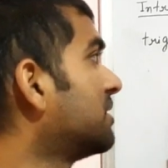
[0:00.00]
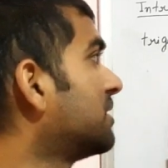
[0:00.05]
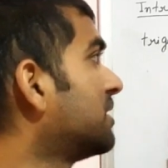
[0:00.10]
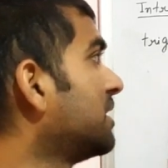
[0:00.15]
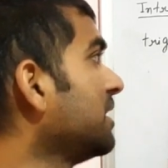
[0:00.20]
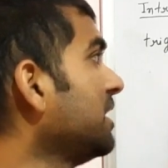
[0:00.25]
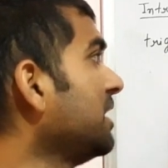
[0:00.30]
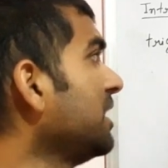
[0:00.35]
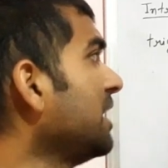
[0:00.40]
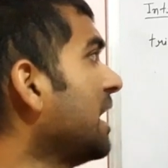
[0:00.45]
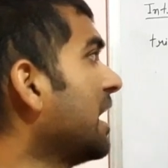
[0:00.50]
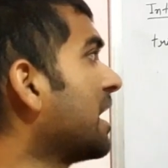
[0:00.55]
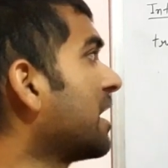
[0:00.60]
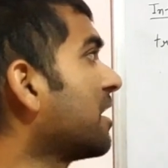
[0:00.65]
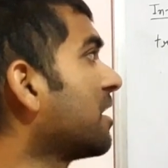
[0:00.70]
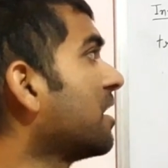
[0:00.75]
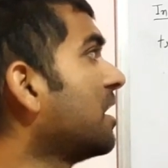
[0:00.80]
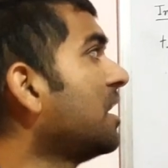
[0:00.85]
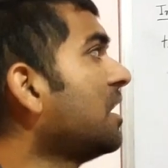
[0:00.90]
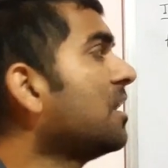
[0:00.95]
Three
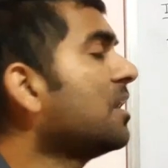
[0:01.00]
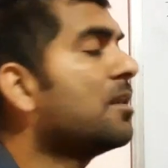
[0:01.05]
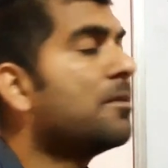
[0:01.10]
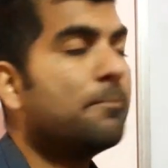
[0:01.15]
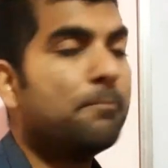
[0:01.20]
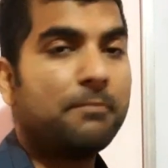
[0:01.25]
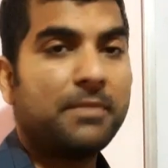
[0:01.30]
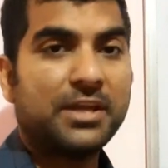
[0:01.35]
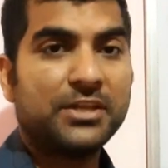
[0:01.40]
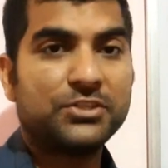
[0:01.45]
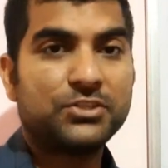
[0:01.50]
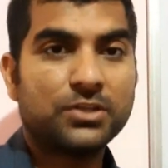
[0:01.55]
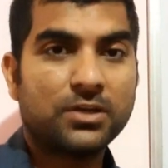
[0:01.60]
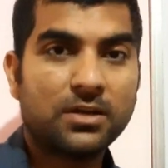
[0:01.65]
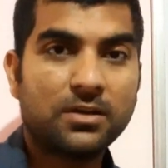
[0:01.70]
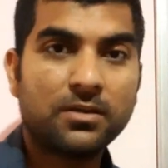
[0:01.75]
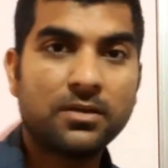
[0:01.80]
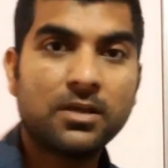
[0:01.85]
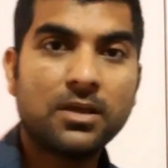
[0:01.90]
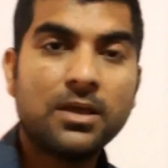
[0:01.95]
angle measure.
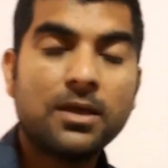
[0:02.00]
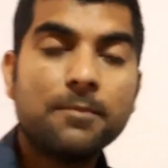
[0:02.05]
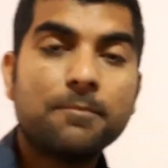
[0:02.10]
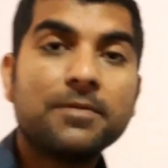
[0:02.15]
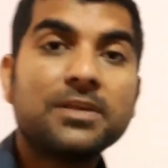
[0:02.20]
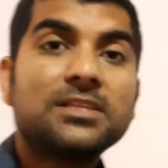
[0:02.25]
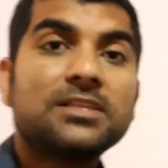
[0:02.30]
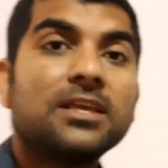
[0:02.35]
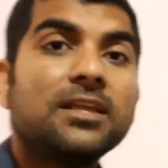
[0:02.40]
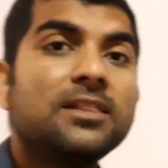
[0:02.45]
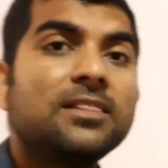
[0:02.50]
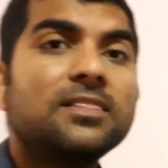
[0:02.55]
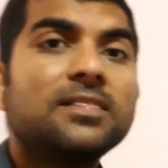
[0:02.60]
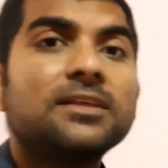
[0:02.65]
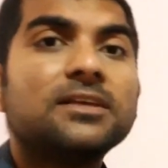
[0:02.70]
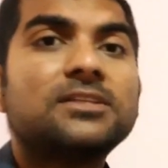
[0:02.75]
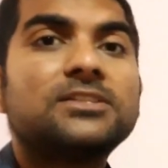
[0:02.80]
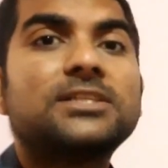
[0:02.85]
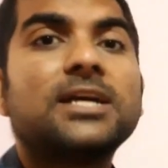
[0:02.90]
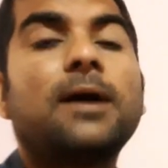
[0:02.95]
Means in
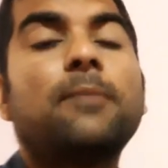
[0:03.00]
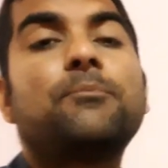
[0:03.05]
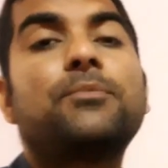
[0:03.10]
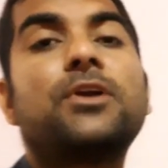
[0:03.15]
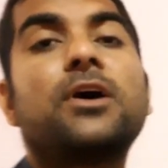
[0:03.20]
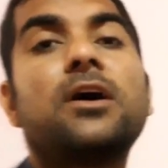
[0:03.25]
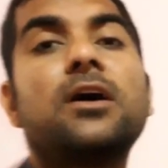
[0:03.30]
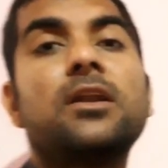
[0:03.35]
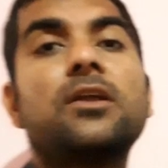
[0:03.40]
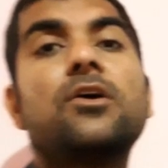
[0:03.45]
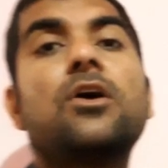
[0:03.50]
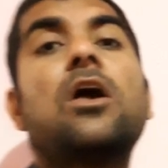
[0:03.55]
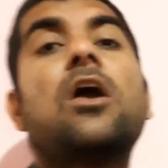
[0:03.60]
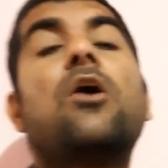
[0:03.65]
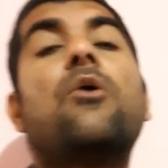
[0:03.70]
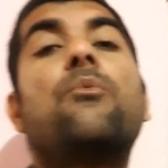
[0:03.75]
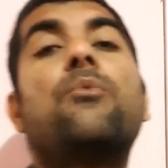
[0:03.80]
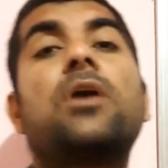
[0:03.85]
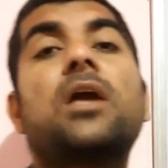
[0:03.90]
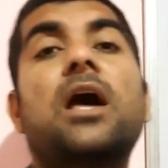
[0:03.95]
this chapter
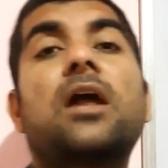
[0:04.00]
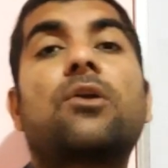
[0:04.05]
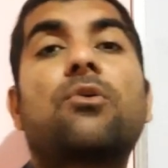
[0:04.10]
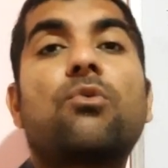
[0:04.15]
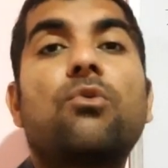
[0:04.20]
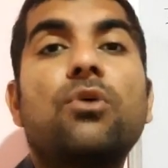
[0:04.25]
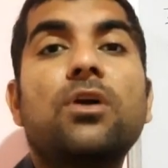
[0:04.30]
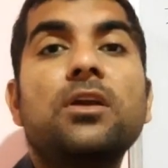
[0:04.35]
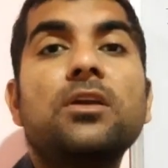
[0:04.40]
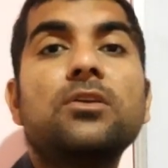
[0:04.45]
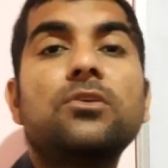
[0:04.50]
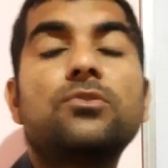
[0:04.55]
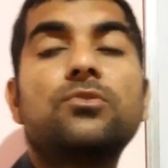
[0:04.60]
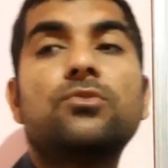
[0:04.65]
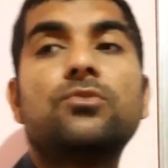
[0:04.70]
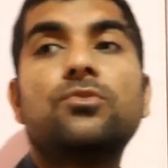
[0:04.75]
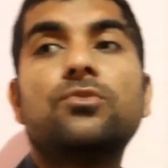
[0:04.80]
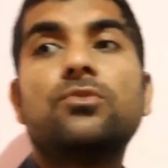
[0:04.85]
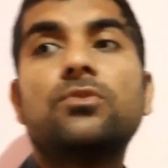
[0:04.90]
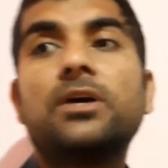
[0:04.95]
we are going
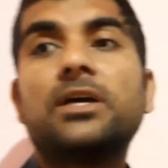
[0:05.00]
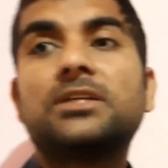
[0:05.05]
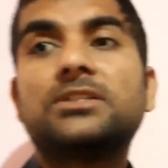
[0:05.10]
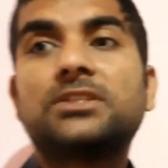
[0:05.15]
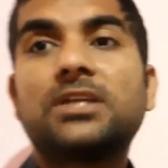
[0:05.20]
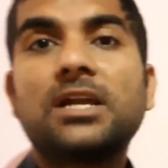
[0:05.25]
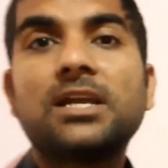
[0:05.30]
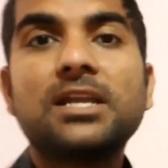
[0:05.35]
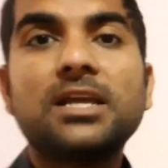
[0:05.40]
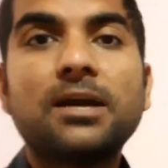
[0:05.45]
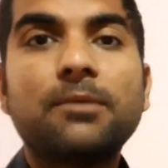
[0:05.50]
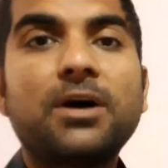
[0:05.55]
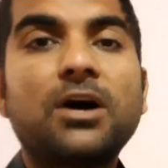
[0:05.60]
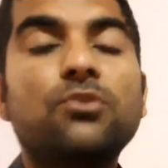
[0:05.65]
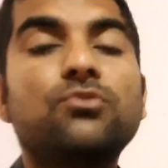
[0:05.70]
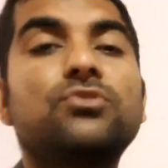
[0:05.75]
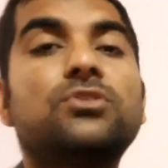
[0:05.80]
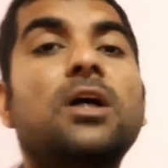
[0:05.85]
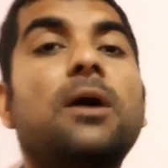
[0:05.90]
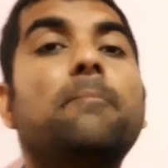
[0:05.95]
to study
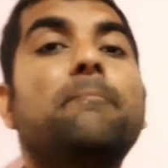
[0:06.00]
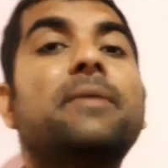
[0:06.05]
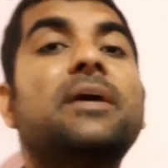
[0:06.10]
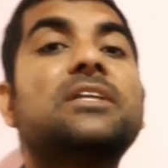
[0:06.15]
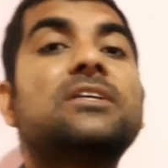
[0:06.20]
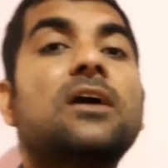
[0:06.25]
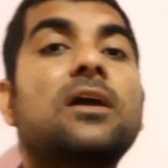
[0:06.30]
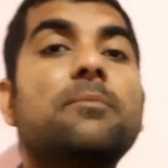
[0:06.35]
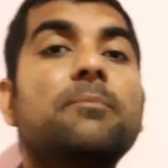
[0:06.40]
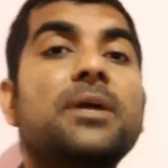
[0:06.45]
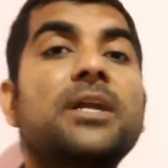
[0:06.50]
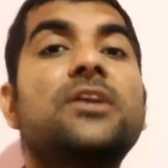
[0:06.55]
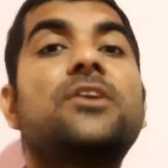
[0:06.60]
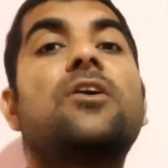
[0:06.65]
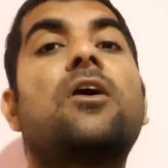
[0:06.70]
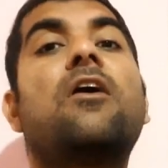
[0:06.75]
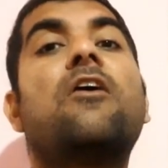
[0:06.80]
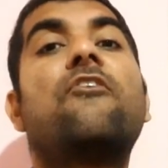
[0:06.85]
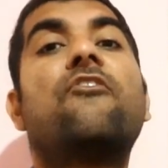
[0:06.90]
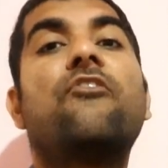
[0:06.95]
about the measurement
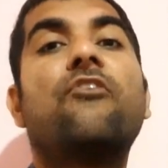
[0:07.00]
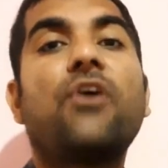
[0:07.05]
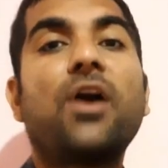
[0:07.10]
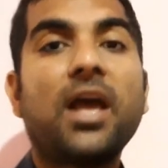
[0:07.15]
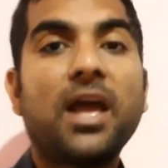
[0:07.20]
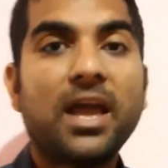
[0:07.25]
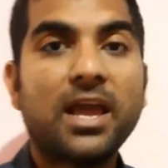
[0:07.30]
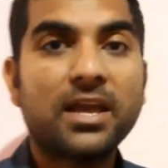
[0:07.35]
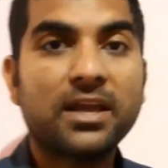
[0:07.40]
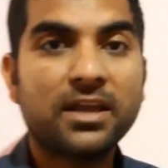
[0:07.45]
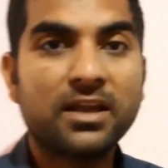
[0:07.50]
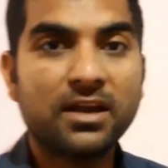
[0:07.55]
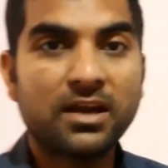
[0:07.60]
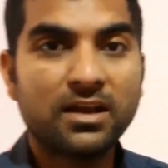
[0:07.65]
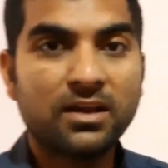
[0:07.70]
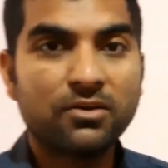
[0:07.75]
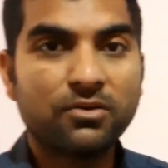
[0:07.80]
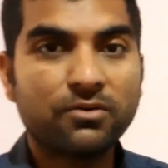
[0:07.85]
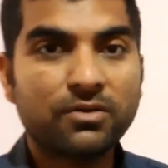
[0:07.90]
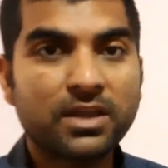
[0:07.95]
of angle,
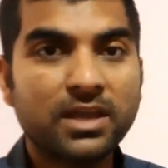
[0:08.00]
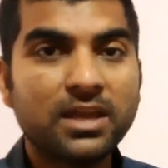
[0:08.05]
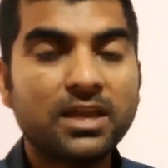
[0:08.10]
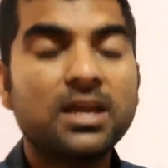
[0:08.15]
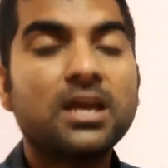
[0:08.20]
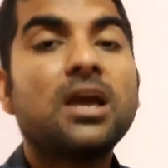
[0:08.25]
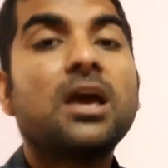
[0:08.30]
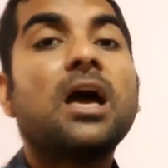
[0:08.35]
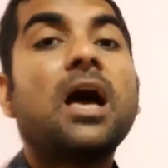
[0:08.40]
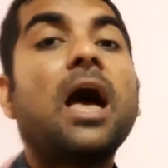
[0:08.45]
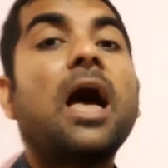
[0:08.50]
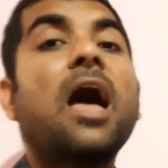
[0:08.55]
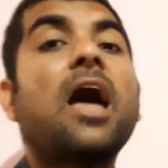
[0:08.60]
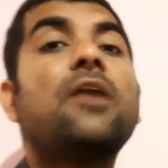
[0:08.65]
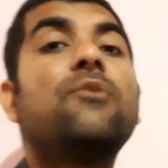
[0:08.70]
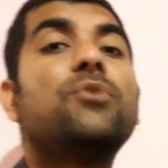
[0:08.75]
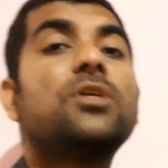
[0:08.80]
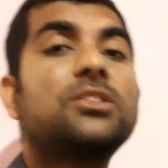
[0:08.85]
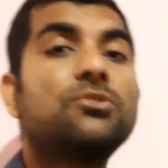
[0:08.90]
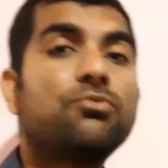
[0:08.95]
okay,
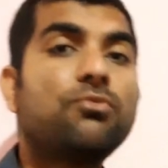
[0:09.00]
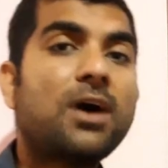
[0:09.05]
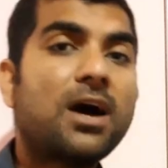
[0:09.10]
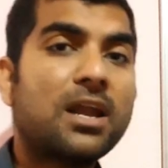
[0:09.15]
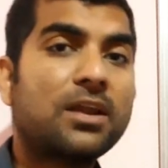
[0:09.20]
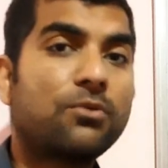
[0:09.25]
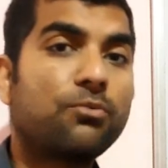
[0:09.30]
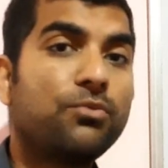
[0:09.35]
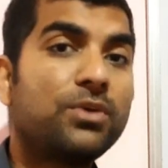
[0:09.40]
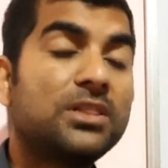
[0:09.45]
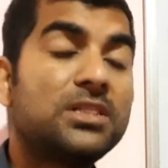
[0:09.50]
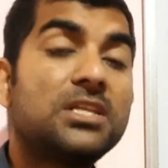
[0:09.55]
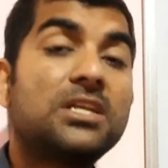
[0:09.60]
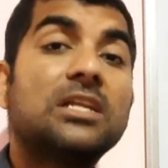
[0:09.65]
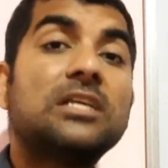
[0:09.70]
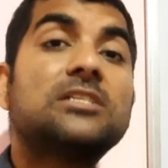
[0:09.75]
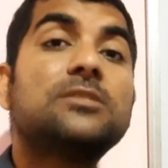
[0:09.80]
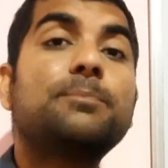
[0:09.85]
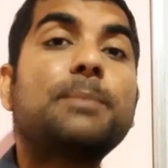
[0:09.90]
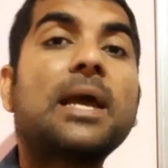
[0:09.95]
and with what, with
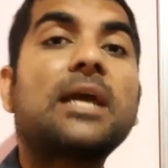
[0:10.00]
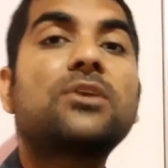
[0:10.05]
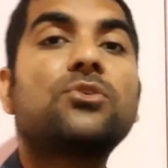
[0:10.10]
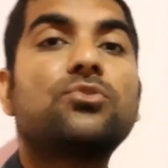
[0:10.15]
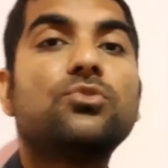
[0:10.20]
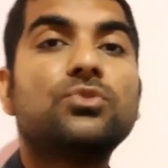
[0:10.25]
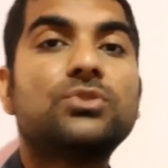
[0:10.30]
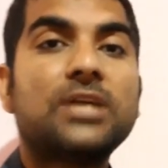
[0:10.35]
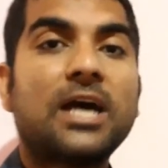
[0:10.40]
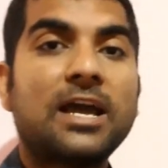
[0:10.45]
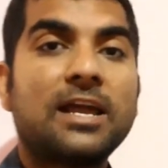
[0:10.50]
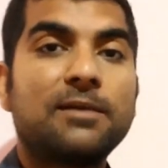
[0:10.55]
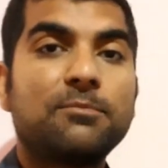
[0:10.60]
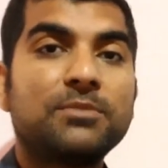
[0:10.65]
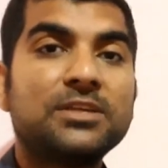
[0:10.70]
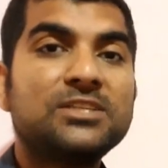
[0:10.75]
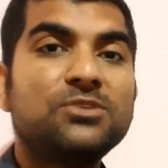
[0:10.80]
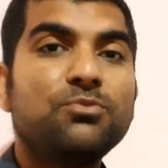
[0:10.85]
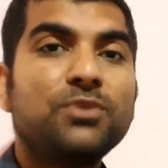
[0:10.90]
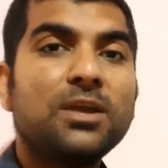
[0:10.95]
respect to side.
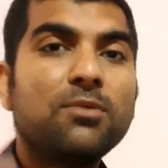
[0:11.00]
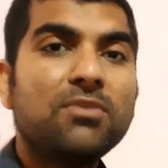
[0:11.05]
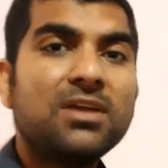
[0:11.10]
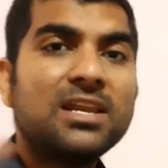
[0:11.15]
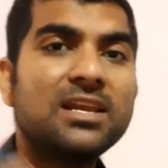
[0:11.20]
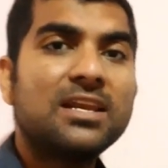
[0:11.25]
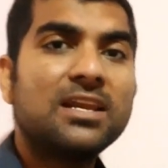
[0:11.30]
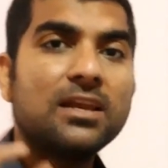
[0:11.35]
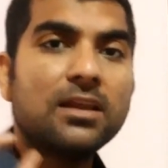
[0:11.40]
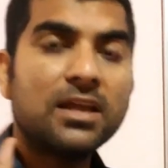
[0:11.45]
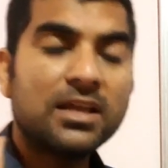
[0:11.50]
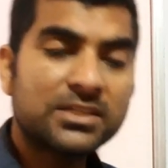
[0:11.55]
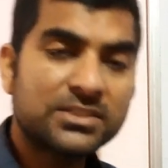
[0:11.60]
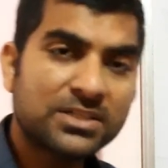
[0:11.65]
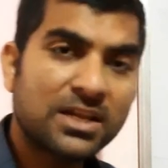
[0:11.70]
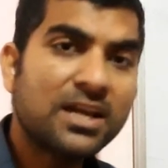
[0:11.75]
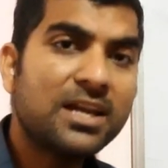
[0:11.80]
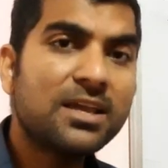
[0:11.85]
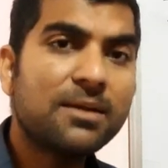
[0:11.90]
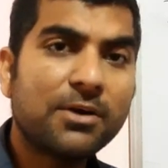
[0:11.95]
Means we will
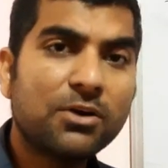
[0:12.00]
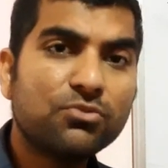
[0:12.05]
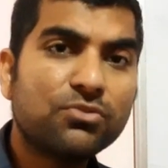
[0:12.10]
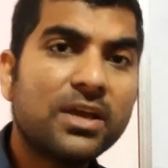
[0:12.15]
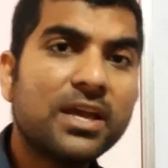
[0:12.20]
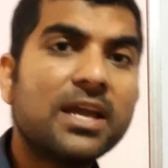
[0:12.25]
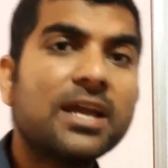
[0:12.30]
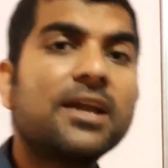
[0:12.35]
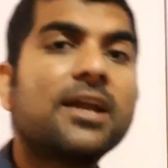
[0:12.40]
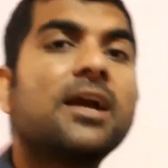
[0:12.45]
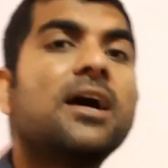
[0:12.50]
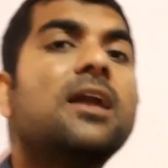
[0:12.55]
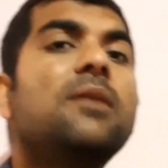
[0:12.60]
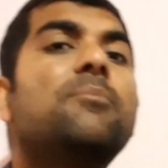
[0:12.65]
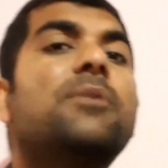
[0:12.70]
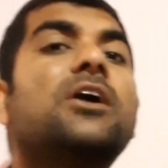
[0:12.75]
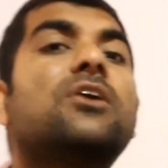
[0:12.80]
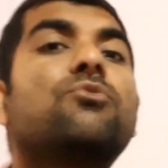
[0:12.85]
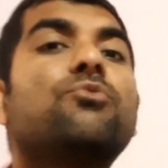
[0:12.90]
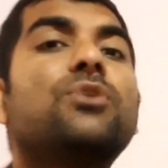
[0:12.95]
study about the angle
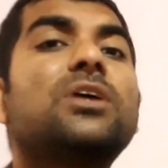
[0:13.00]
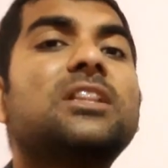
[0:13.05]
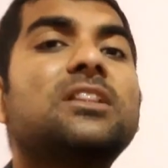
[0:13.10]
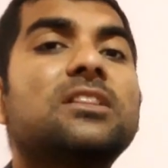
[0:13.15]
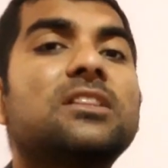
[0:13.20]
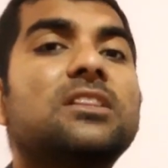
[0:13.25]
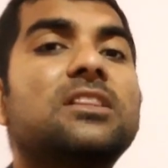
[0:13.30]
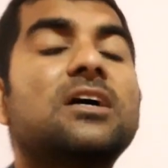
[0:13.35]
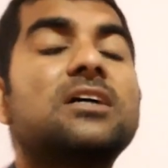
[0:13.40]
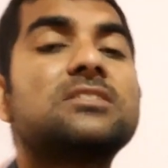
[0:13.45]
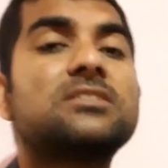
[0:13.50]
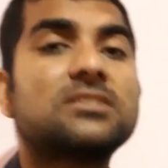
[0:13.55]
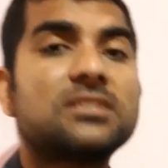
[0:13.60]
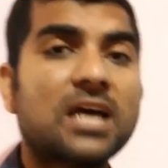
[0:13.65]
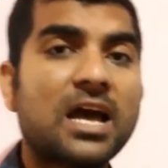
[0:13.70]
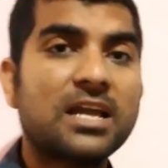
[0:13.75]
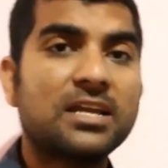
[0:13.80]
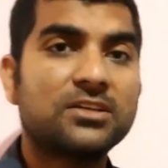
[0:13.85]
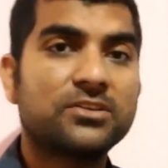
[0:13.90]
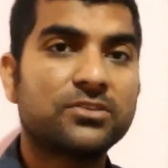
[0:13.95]
but with the
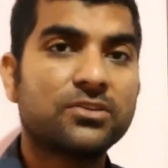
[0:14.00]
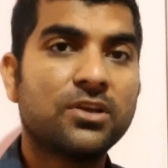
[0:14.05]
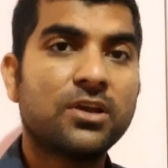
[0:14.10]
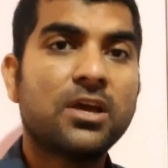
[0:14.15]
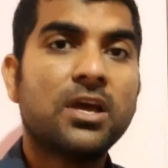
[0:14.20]
sides.